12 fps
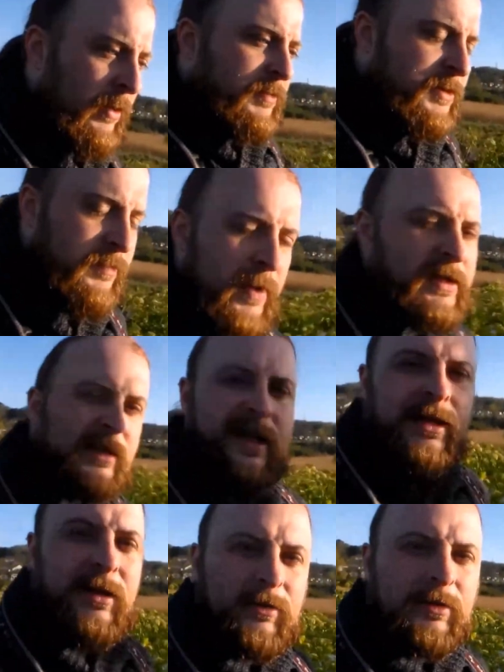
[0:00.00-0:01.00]
Keep just
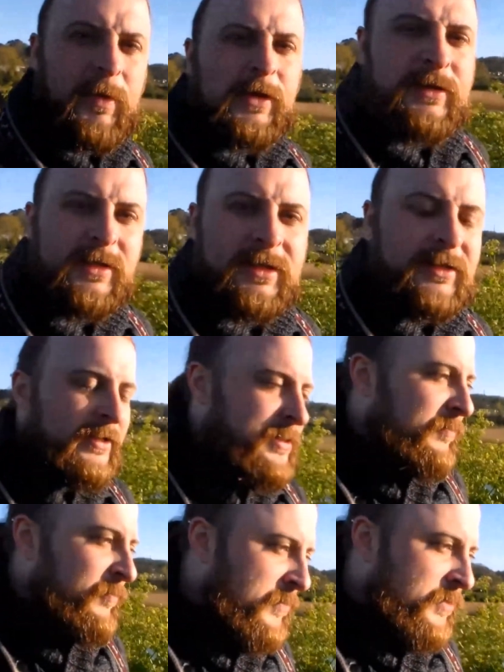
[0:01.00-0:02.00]
meditating on the bus, just
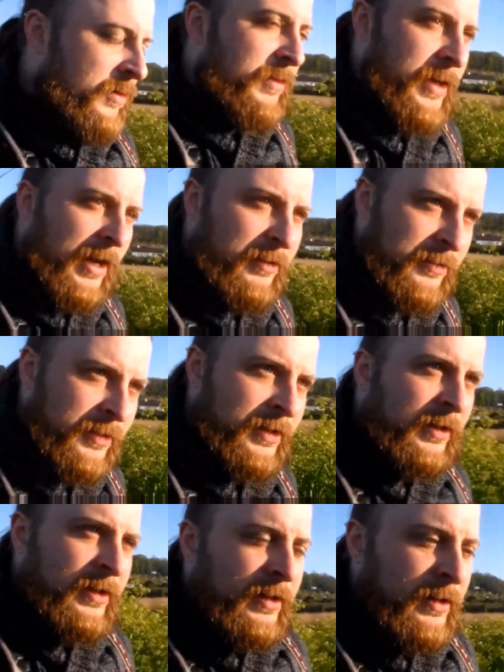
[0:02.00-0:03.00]
zoning out,
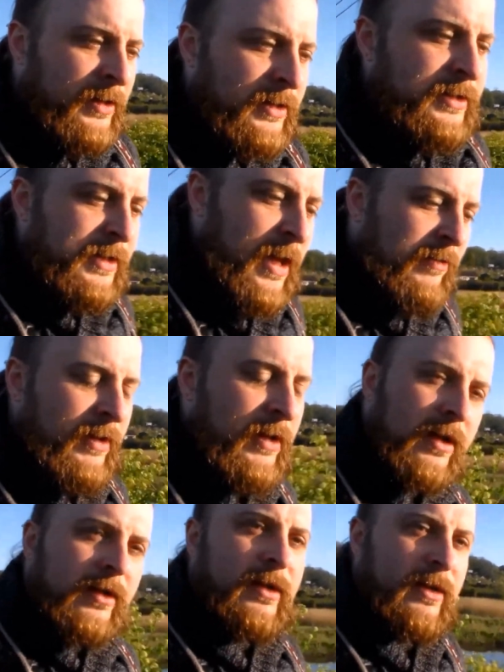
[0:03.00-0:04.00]
staring at
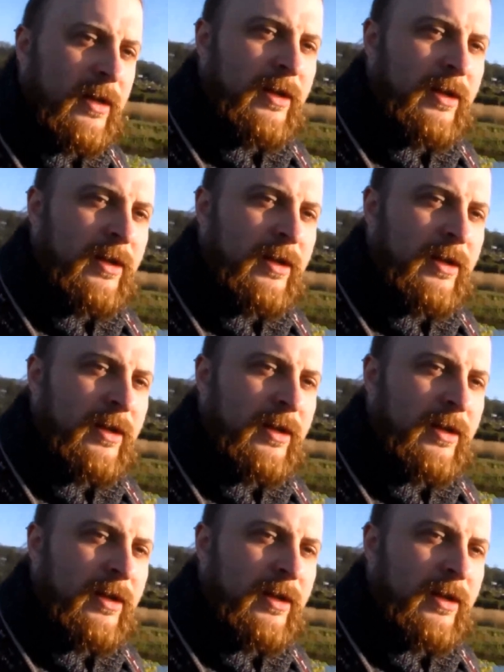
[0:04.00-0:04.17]
nothing.